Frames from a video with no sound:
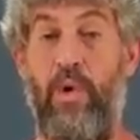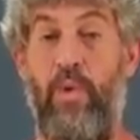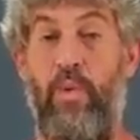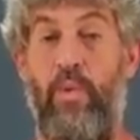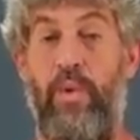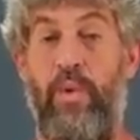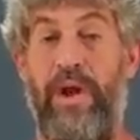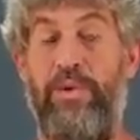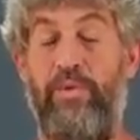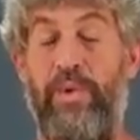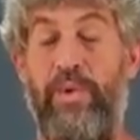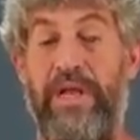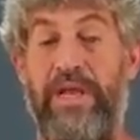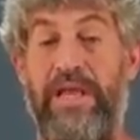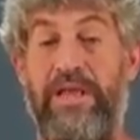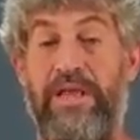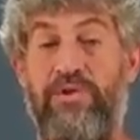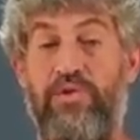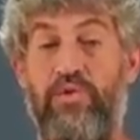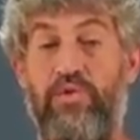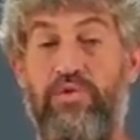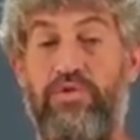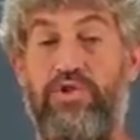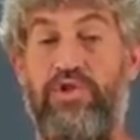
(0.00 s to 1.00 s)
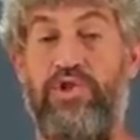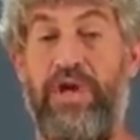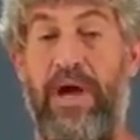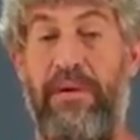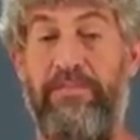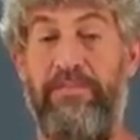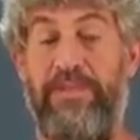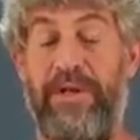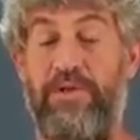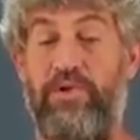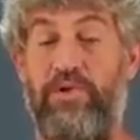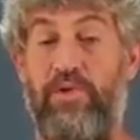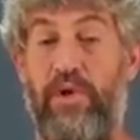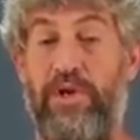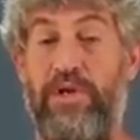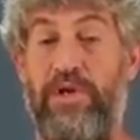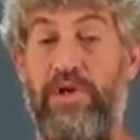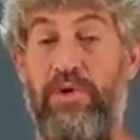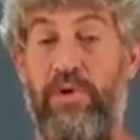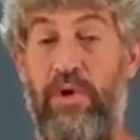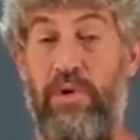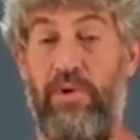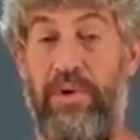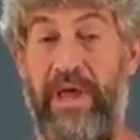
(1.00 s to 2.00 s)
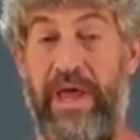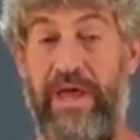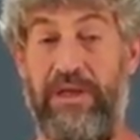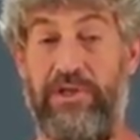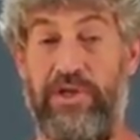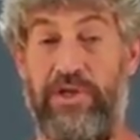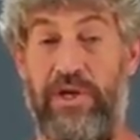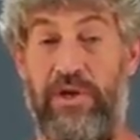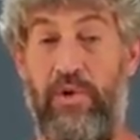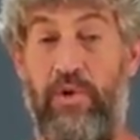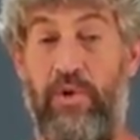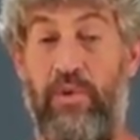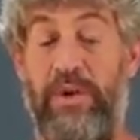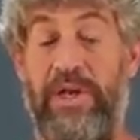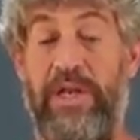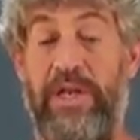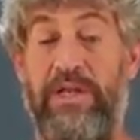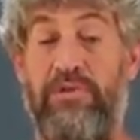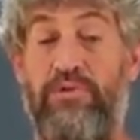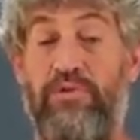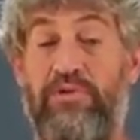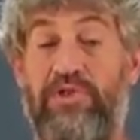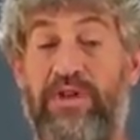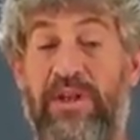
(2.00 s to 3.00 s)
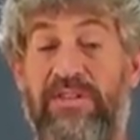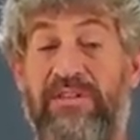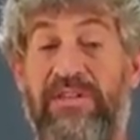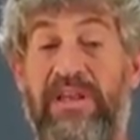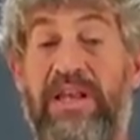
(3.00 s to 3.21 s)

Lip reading: When we need to jump into a new location, or we need to just